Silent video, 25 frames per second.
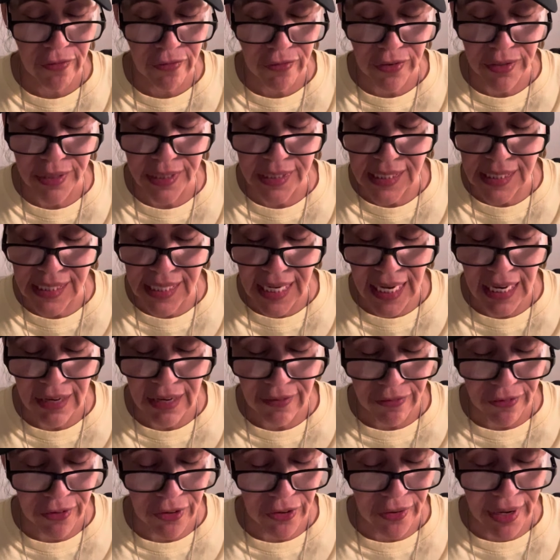for this day,
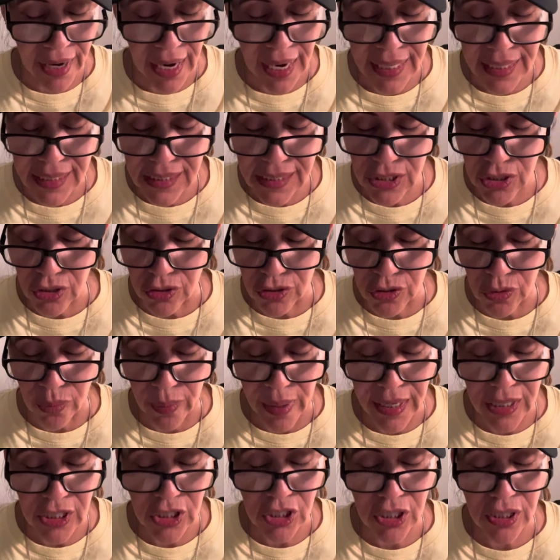for your guidance, your
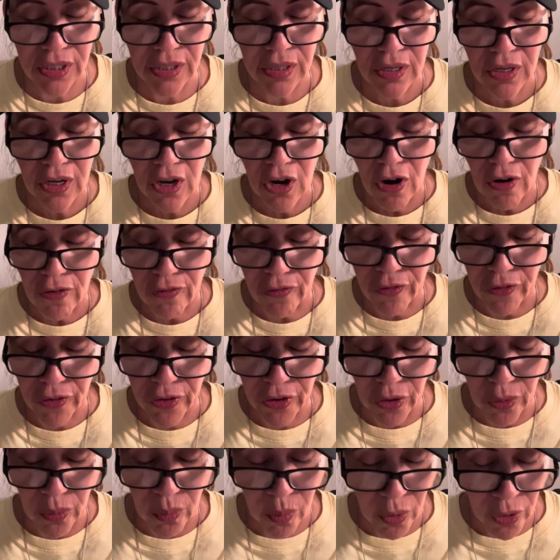direction, for
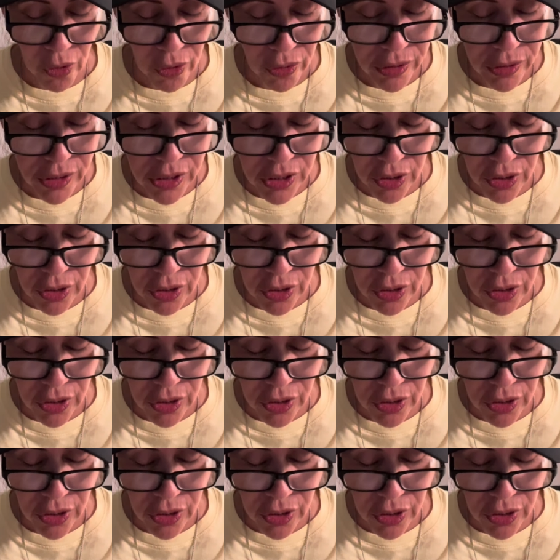your words,